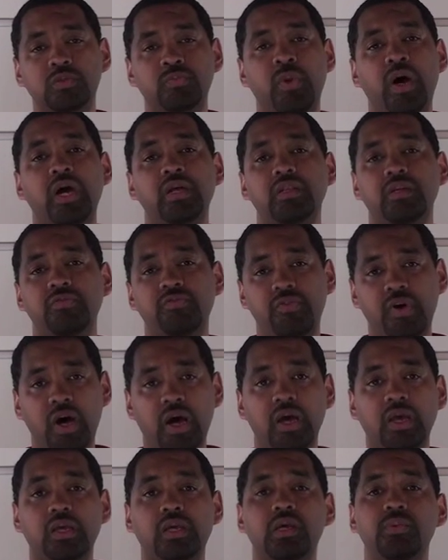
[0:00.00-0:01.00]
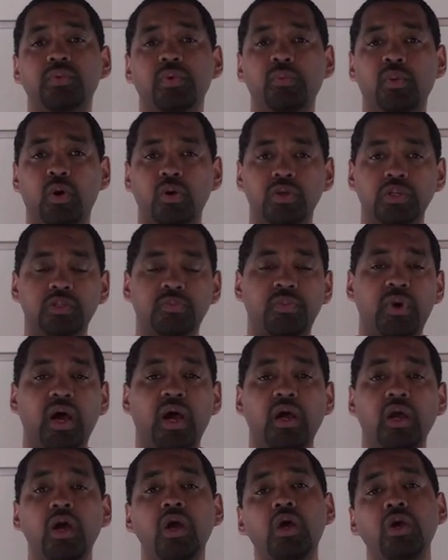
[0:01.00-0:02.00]
spike, then fine, keep the molded
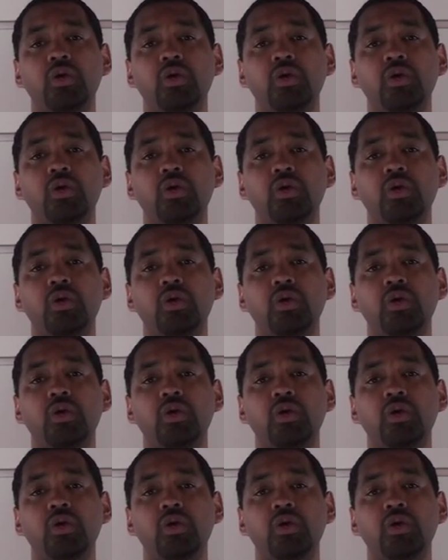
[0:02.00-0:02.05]
spike.